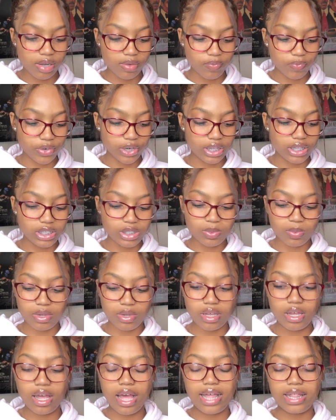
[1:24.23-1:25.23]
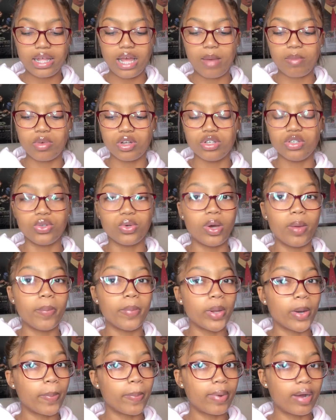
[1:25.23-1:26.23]
for this one, I think I'm going to do a
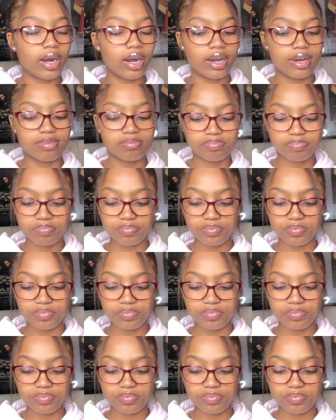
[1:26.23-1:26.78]
middle part.